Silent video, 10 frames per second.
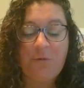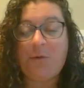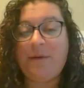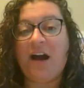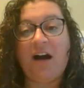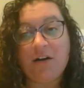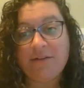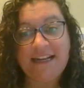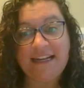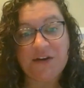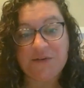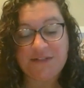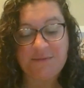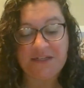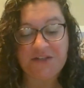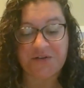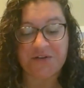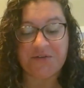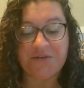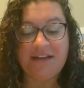what we already know to be
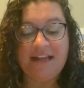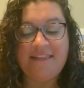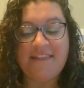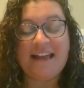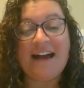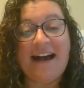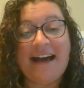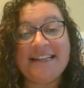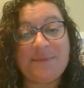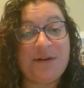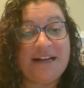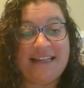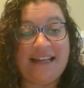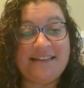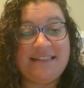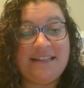true, that God is present